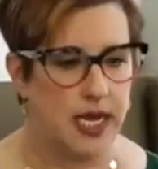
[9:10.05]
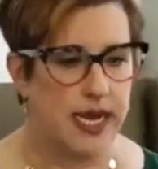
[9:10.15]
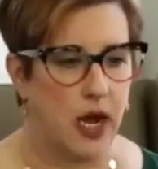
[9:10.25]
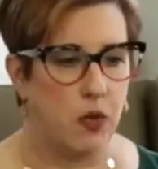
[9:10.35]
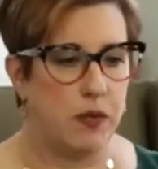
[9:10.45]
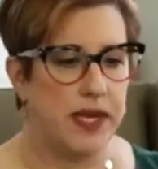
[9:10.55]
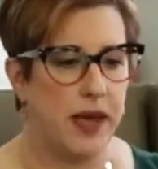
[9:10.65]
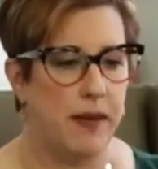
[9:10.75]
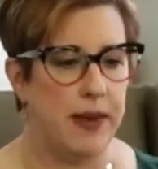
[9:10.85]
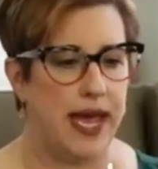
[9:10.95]
Now, when we
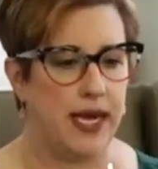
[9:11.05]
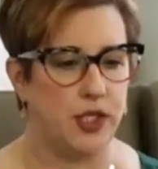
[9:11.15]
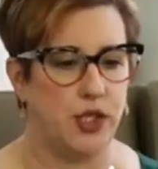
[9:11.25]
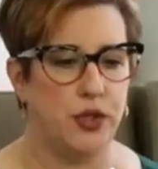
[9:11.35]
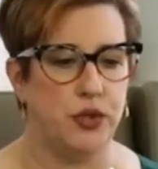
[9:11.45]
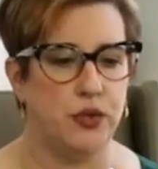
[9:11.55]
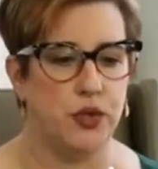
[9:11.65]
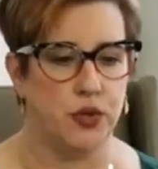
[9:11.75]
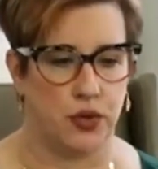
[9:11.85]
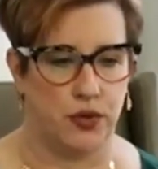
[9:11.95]
come back to
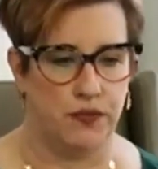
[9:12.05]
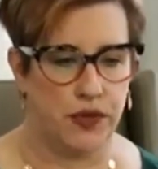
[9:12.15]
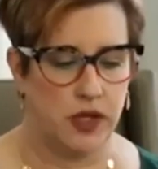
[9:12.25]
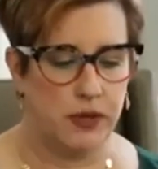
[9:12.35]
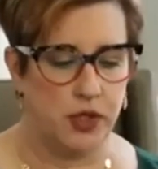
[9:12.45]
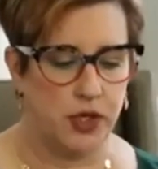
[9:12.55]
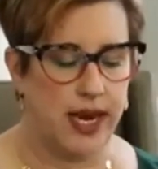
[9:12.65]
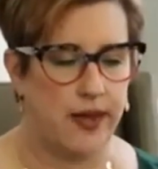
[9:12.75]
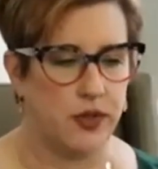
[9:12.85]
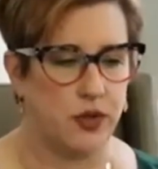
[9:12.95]
Google, let me show you
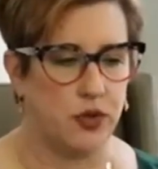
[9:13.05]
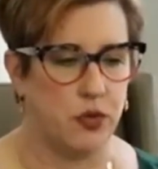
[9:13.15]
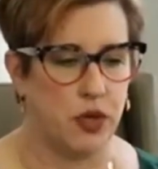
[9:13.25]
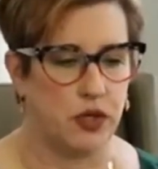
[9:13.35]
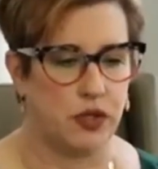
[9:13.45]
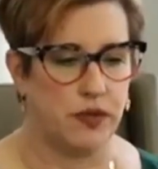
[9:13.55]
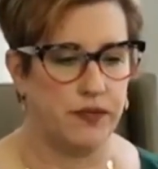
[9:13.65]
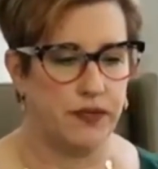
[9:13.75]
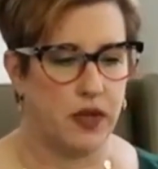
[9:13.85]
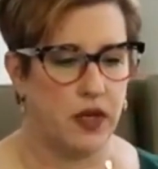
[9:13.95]
how this tool works.
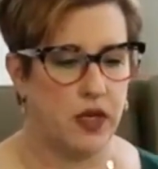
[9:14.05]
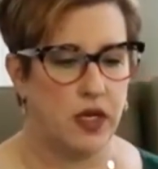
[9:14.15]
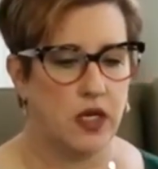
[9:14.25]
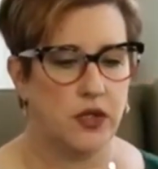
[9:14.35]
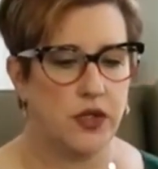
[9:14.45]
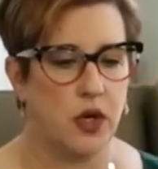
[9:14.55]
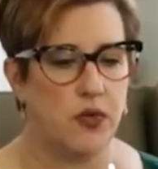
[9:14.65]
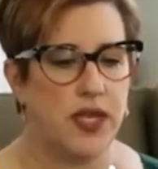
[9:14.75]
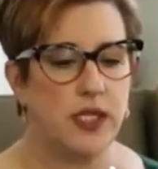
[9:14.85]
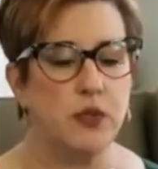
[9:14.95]
So
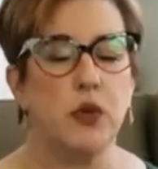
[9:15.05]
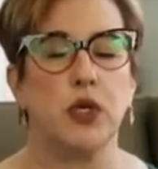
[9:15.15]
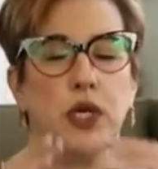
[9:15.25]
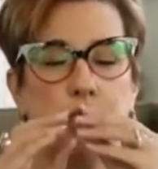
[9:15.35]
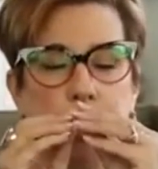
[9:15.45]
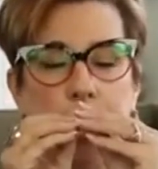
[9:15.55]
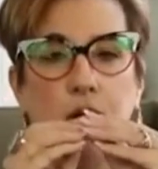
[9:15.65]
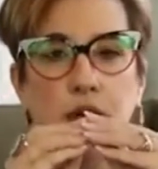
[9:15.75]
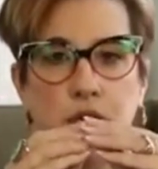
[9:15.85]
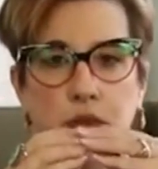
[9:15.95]
this will
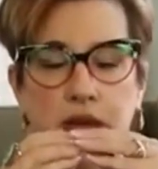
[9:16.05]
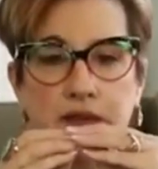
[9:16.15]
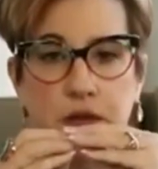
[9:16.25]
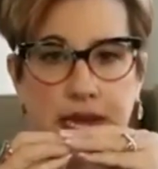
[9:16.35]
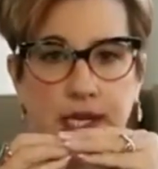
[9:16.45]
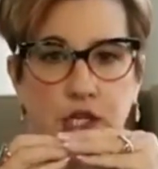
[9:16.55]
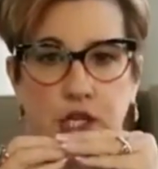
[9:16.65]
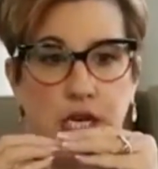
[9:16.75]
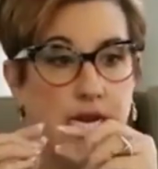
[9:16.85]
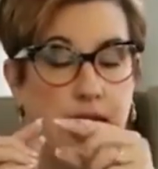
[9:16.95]
tell you
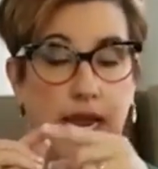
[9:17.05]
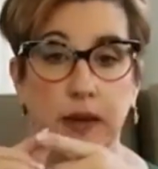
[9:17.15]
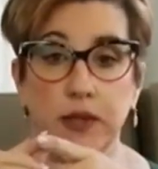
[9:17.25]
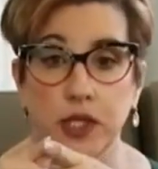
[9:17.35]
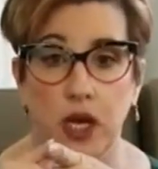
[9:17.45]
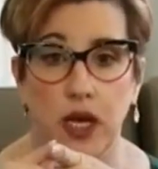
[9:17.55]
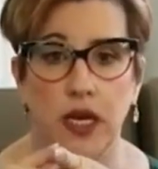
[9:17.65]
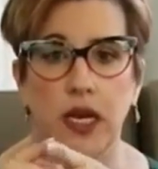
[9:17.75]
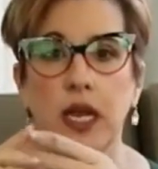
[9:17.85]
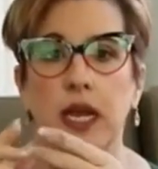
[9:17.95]
information in
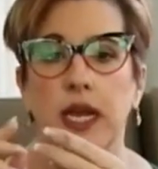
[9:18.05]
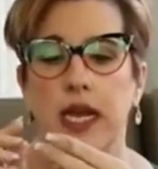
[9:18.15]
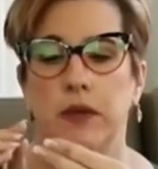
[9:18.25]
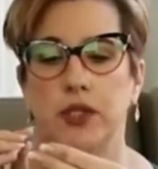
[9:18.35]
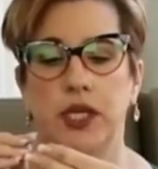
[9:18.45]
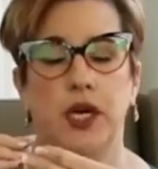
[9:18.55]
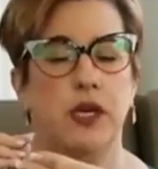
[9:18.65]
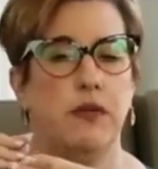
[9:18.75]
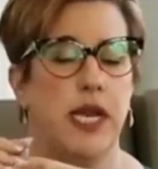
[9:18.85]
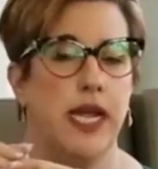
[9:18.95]
Amazon. It will tell
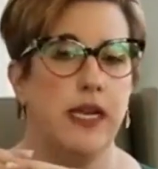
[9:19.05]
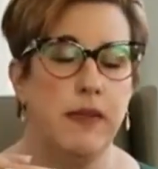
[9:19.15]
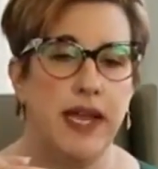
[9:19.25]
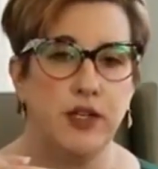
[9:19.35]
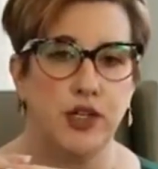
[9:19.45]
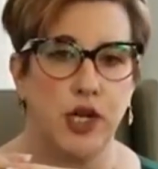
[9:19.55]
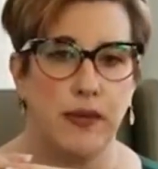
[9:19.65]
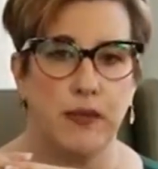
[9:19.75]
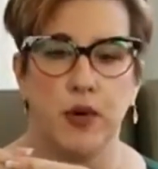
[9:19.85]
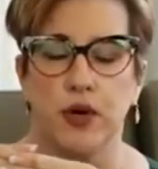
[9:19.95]
you in any major
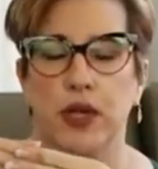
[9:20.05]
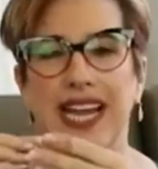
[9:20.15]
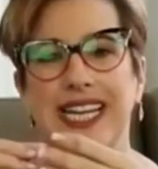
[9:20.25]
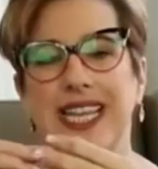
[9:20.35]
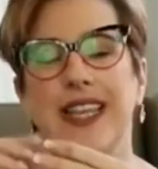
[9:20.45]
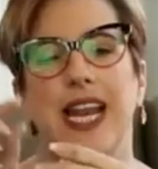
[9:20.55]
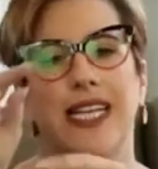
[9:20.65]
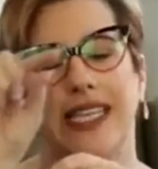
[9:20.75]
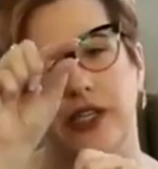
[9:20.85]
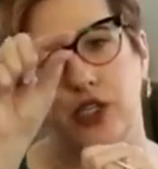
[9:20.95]
shopping portal, anything that
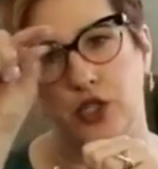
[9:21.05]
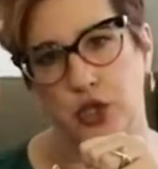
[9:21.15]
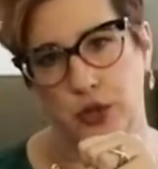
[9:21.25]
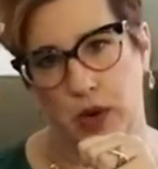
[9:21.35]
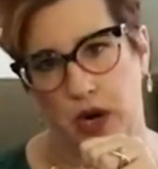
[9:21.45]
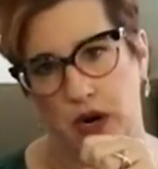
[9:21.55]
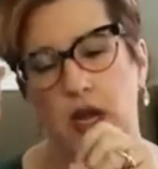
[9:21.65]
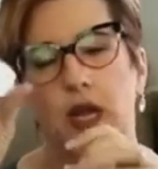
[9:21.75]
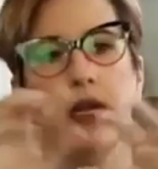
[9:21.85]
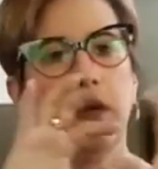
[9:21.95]
has a search bar.
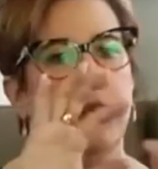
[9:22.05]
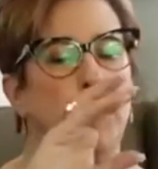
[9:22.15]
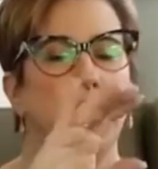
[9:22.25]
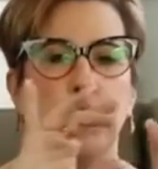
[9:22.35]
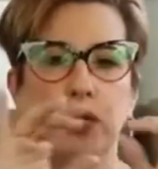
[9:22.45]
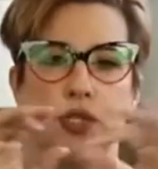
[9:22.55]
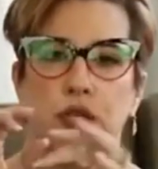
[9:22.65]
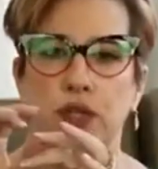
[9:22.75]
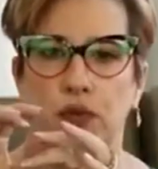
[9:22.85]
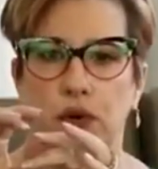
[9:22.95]
When you go to
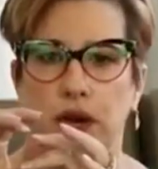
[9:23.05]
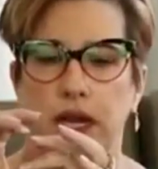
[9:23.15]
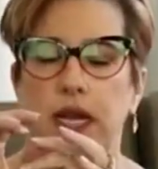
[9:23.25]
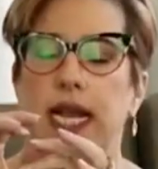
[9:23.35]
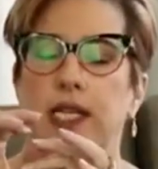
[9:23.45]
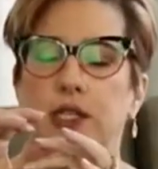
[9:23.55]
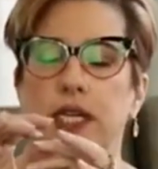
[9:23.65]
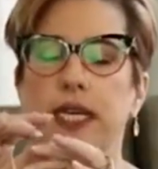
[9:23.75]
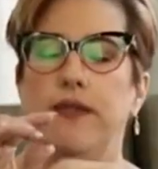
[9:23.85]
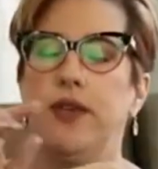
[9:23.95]
search for it, it's going
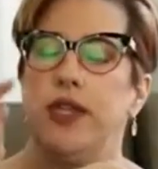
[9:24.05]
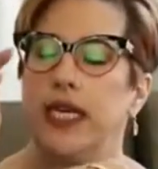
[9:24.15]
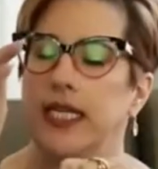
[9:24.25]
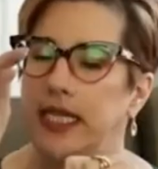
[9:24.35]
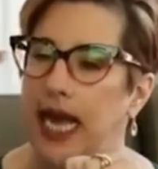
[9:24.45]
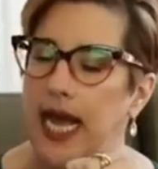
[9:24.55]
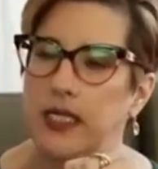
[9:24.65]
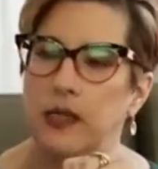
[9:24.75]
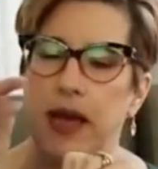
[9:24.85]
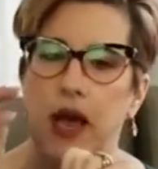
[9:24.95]
to give you the
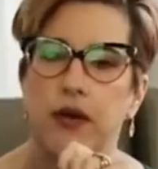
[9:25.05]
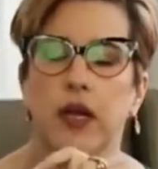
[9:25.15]
exact amount